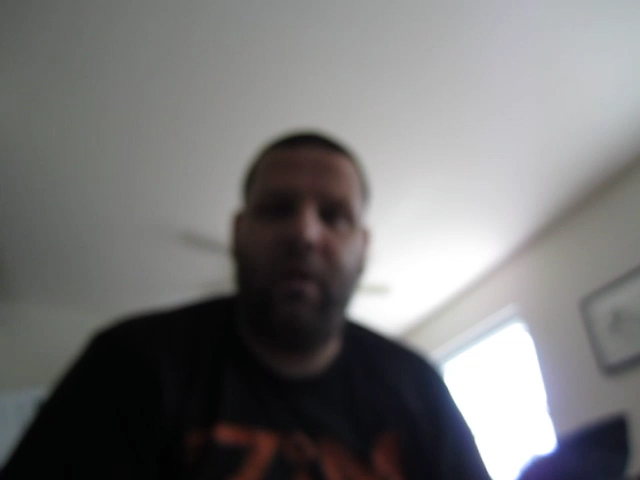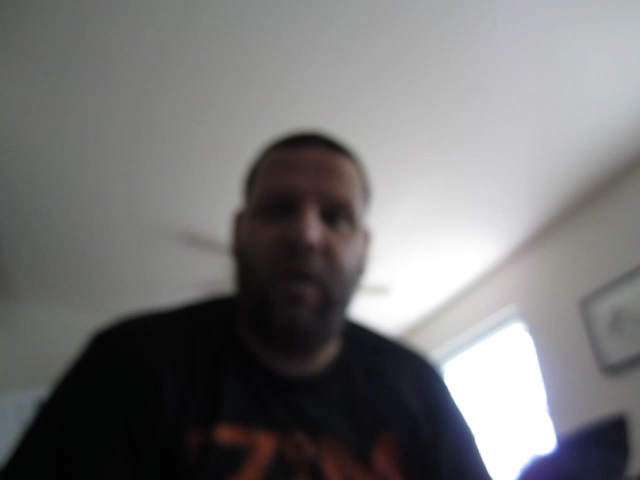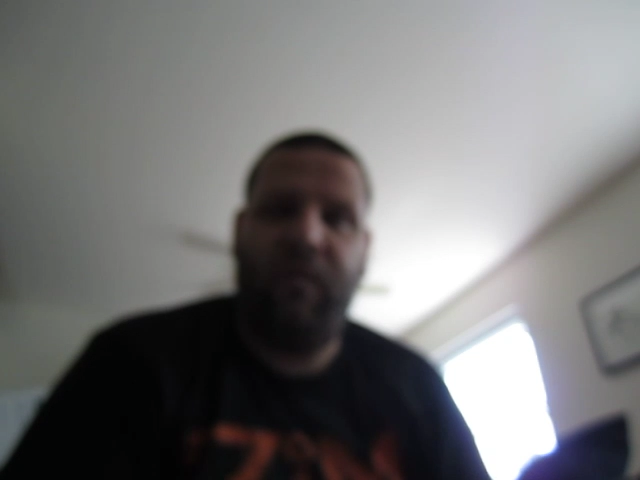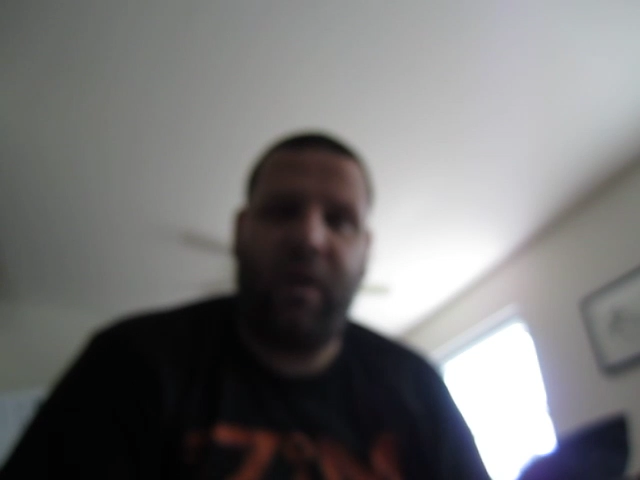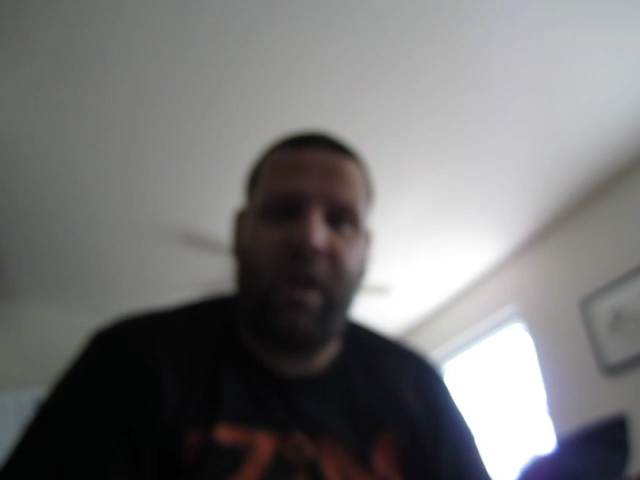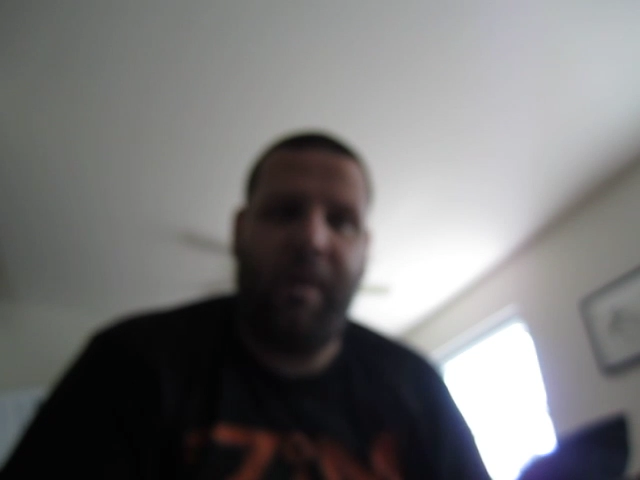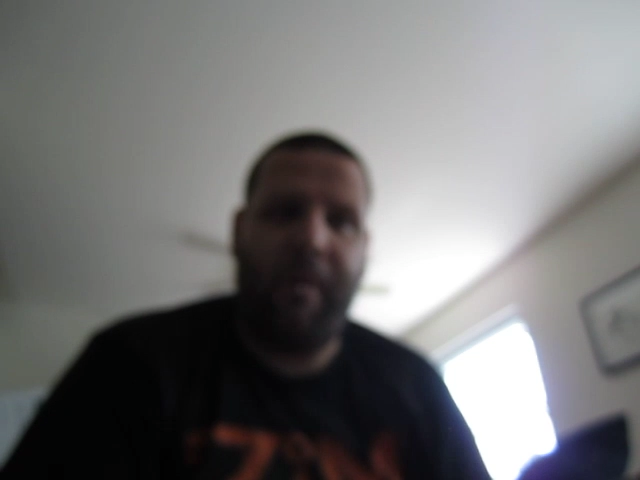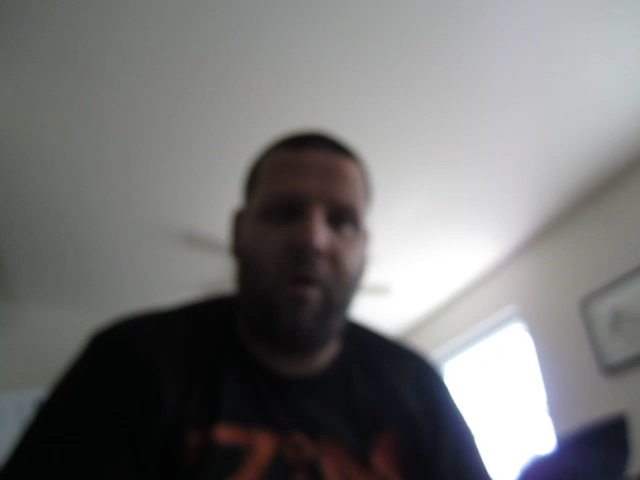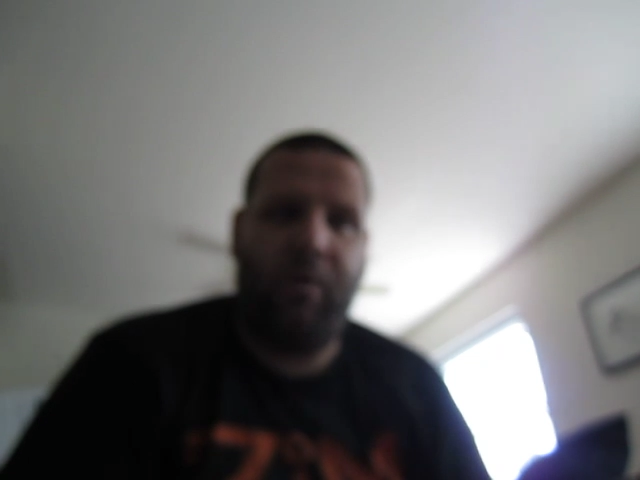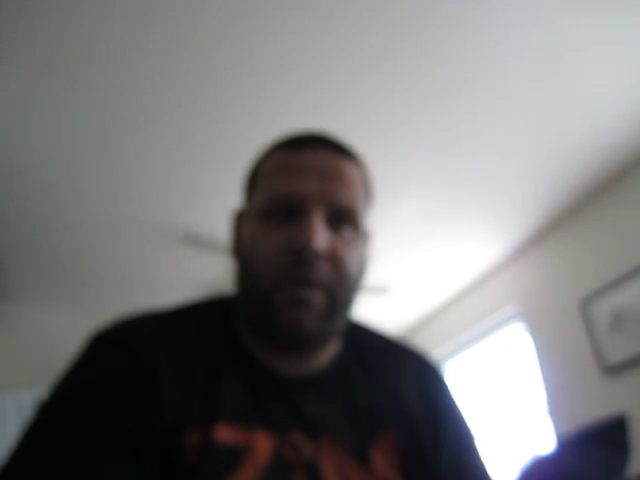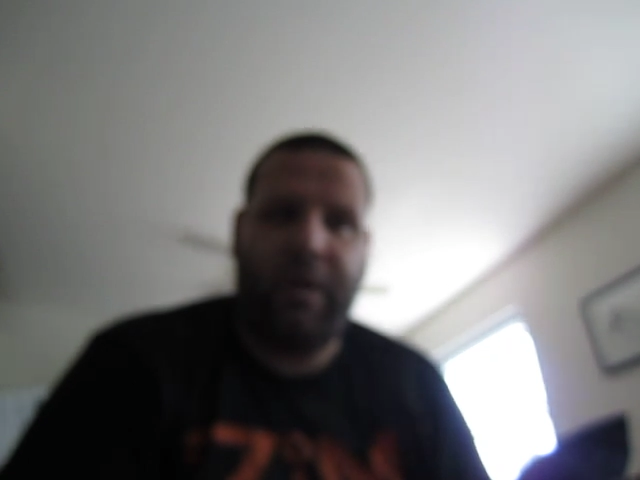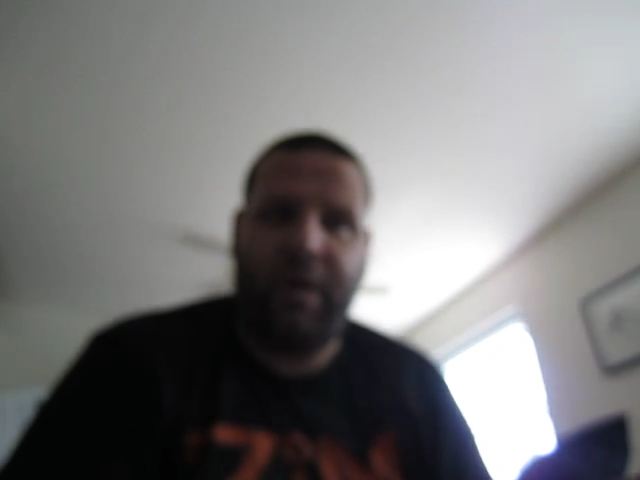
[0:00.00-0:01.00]
if it came
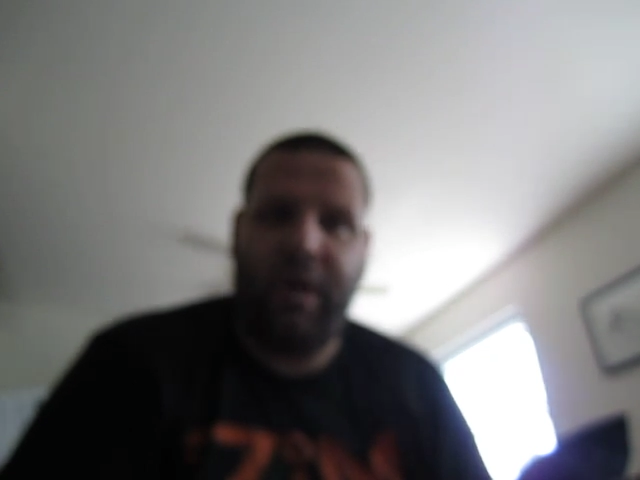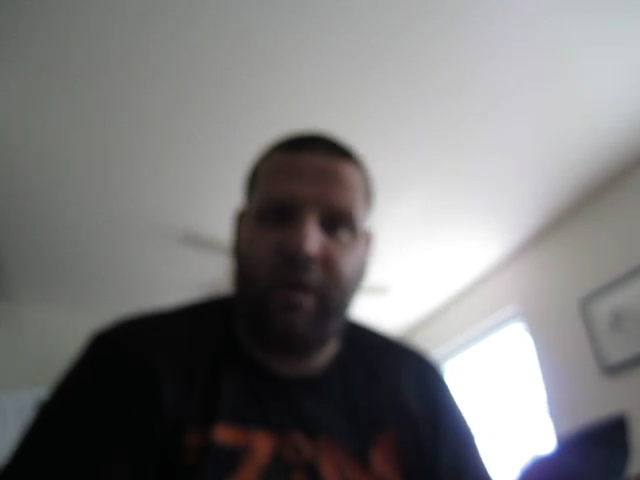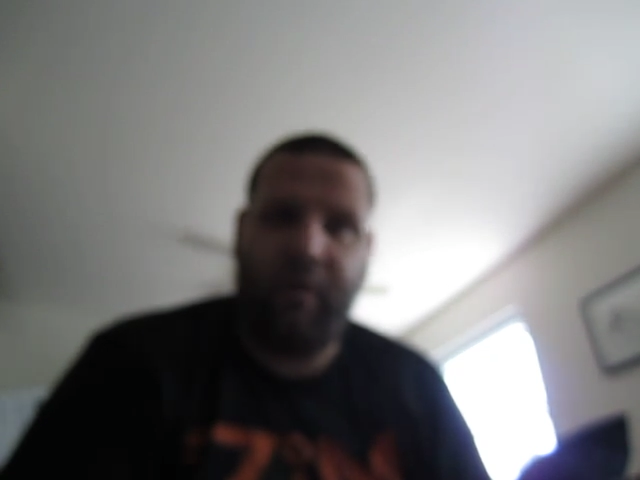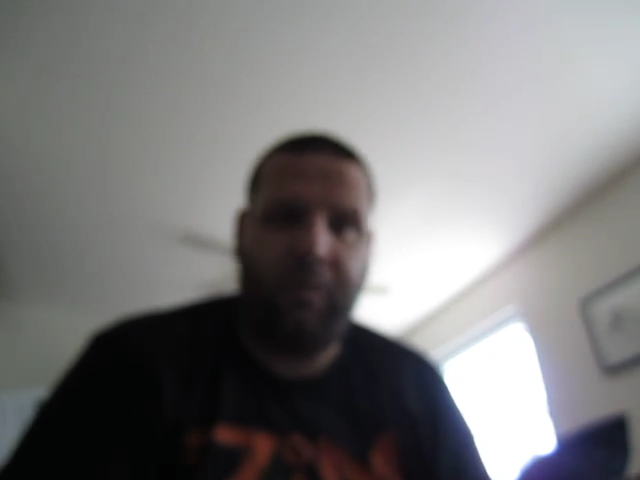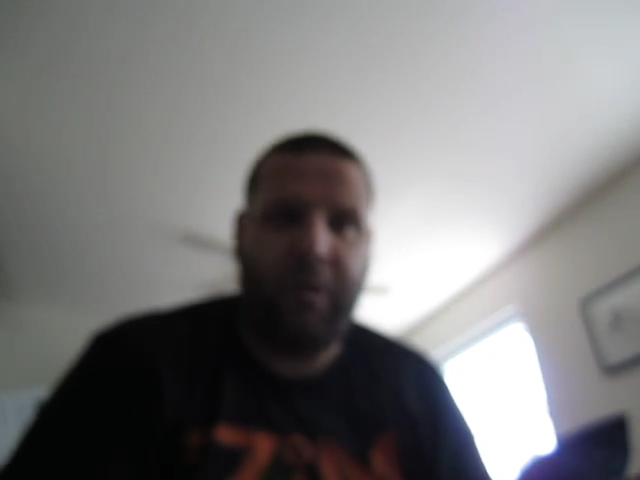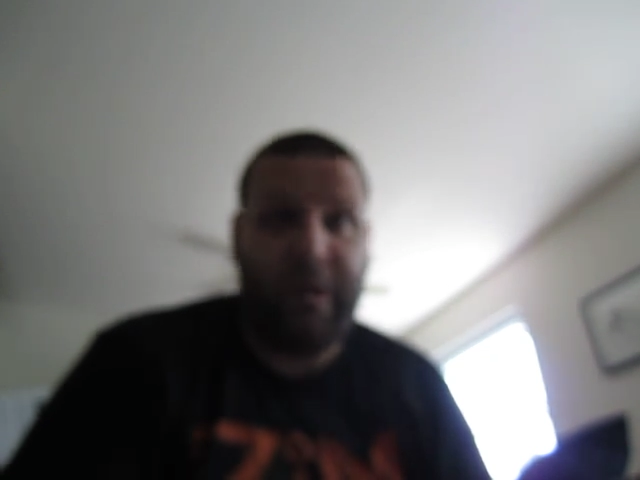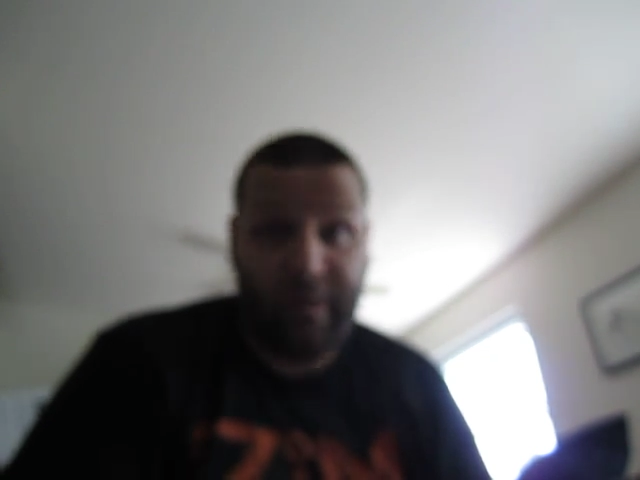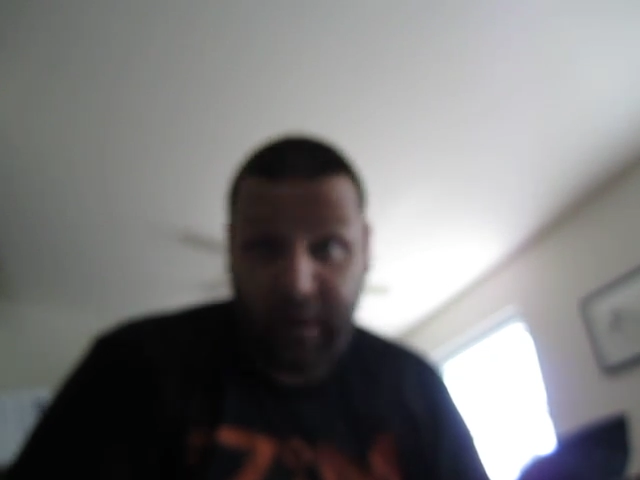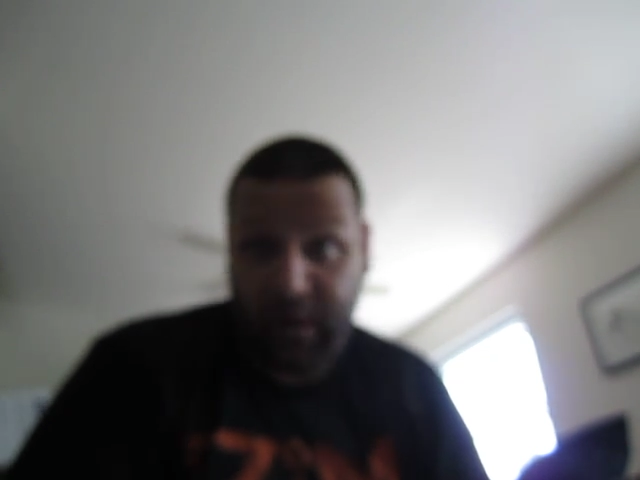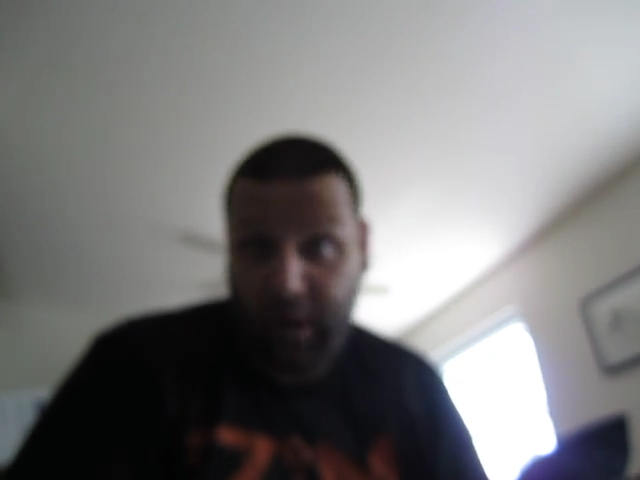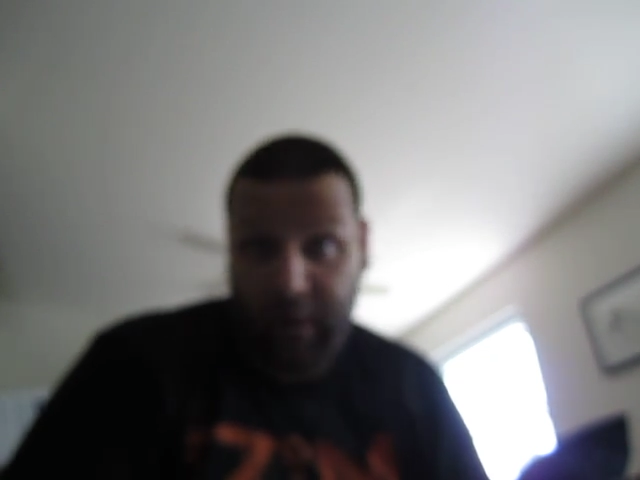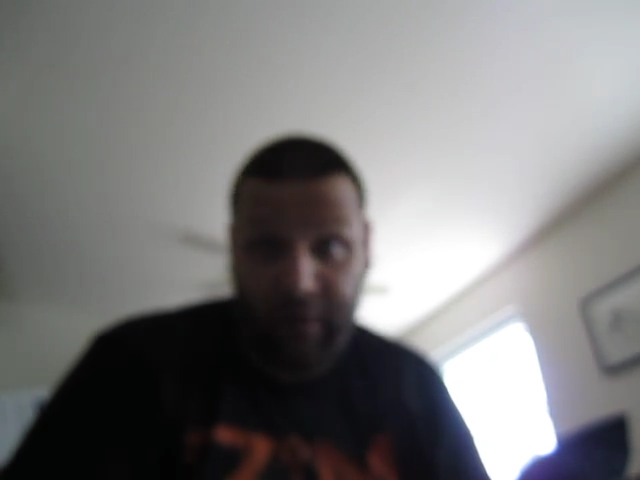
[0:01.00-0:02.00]
out with the DS, but let's
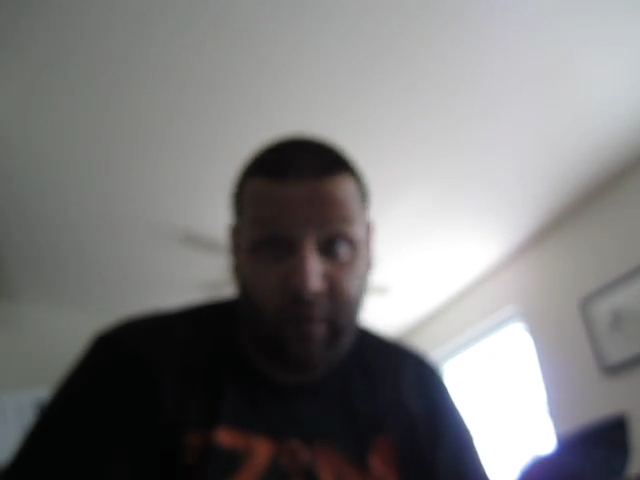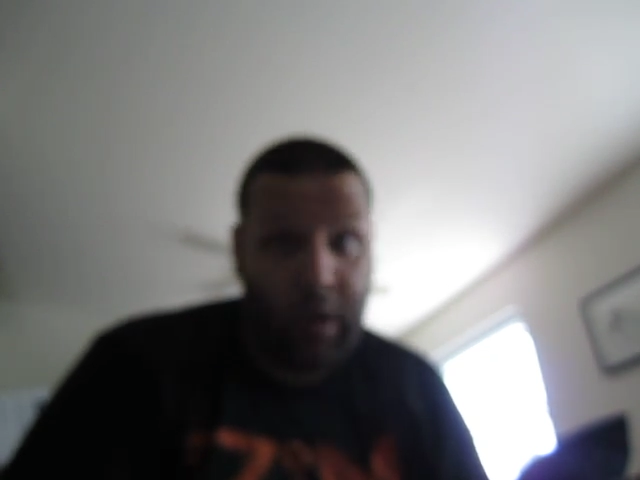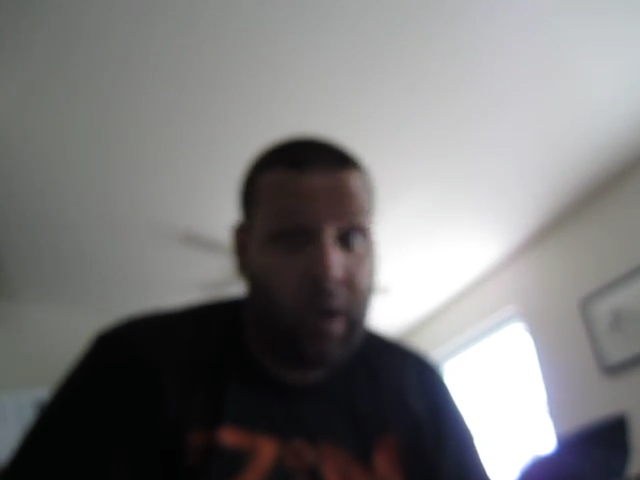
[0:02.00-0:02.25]
say it does.